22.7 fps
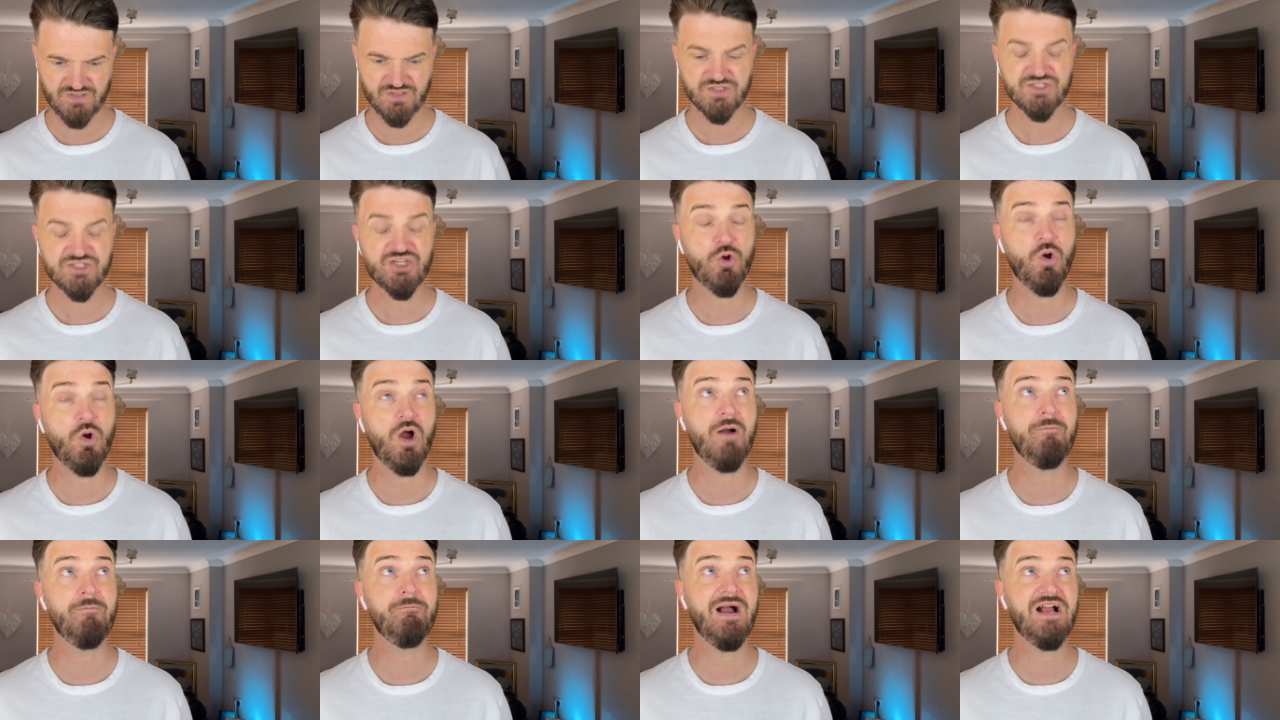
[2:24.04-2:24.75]

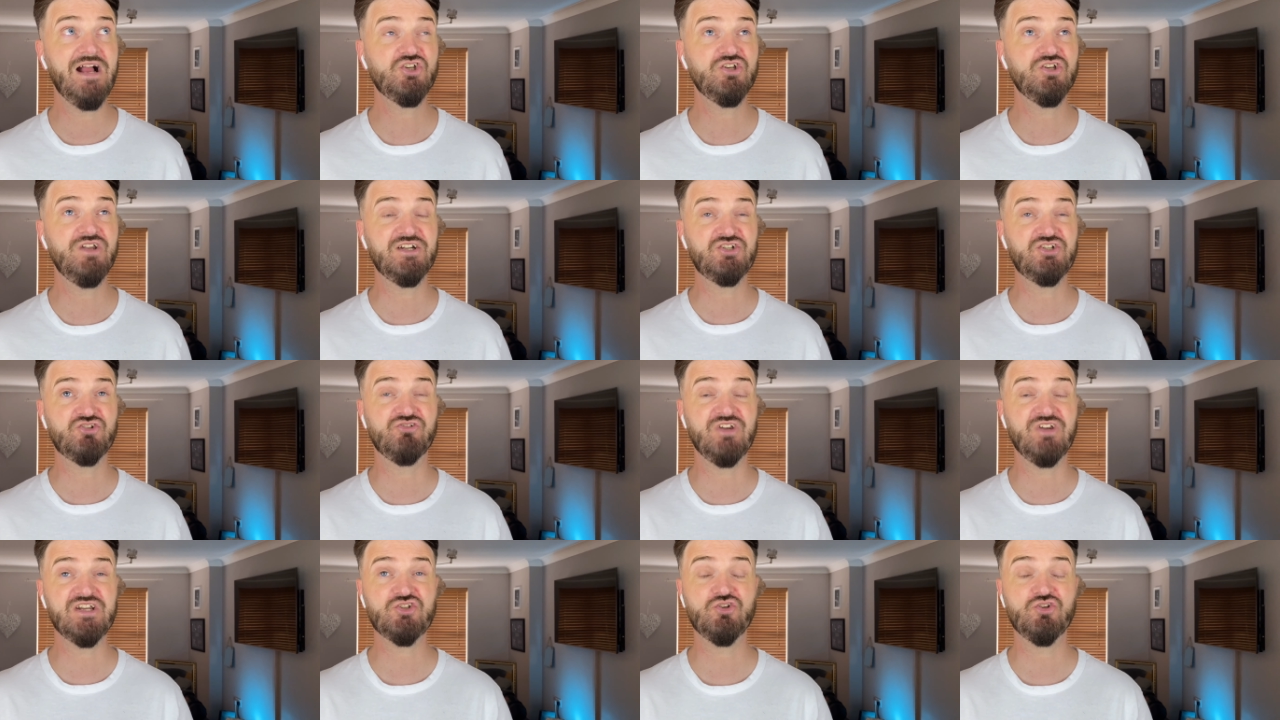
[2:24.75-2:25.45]
So imagine a
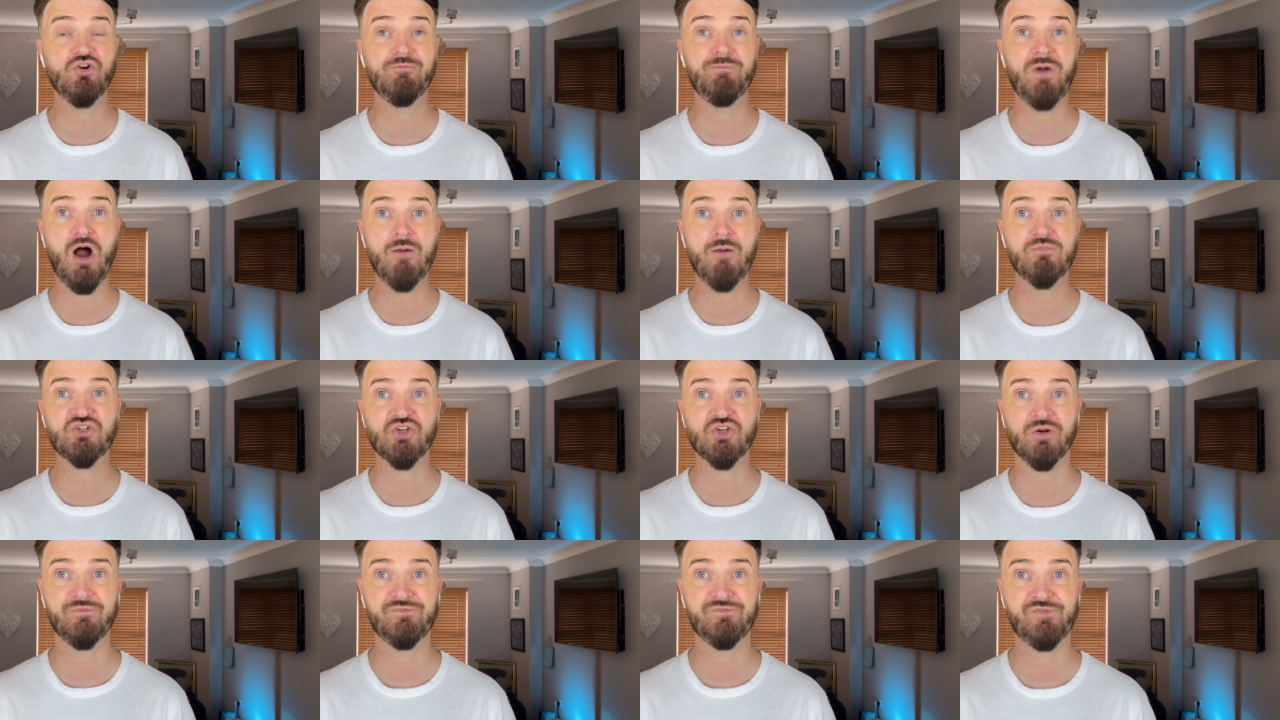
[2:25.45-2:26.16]
traditional
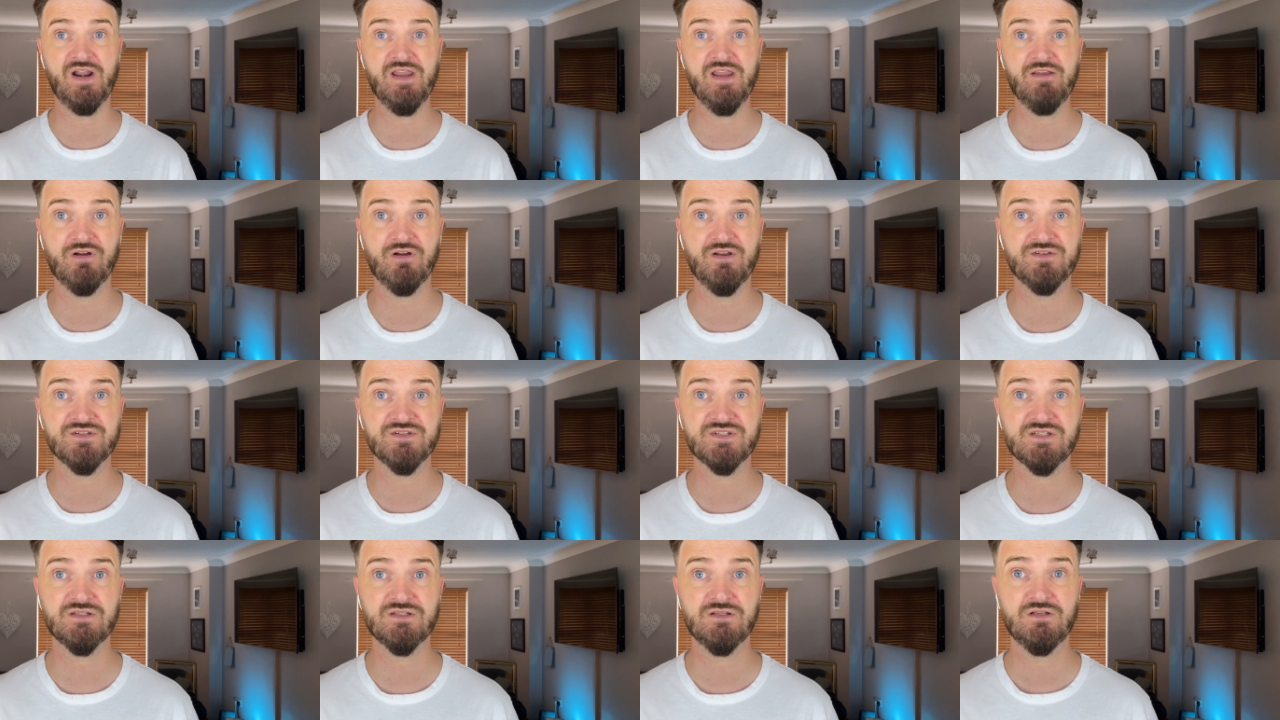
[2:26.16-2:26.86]
barbershop
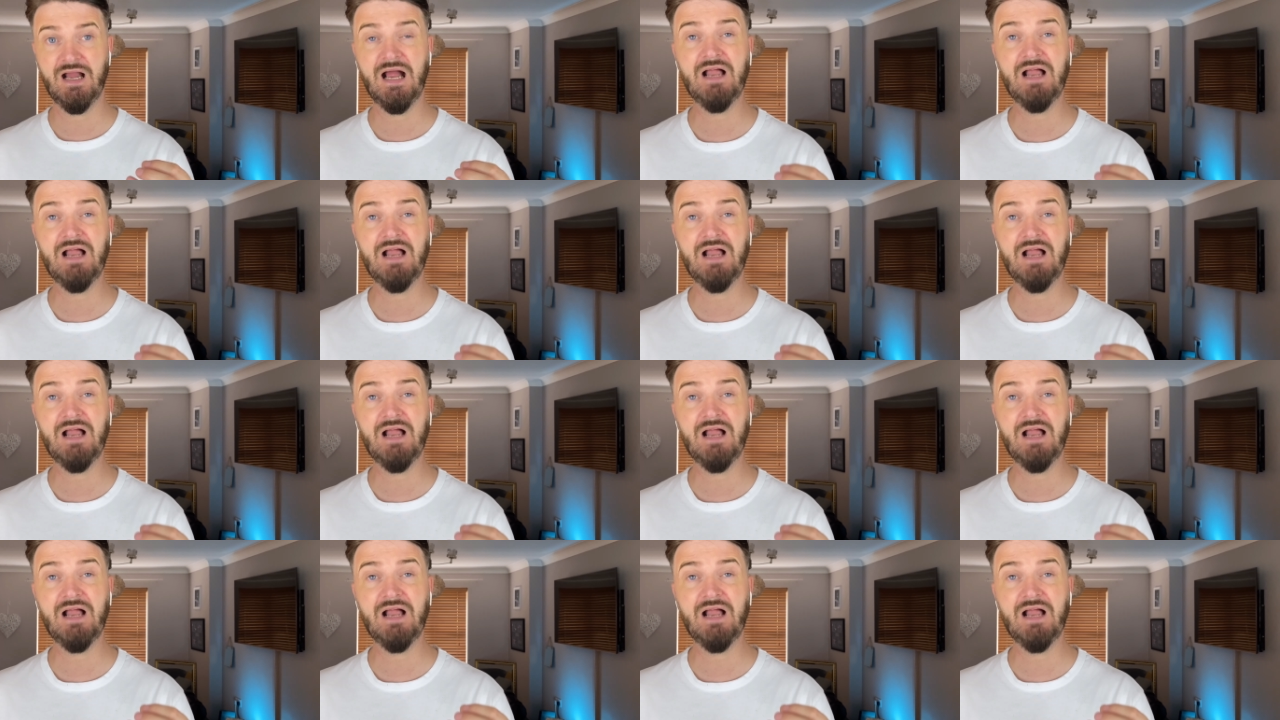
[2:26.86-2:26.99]
fragrance,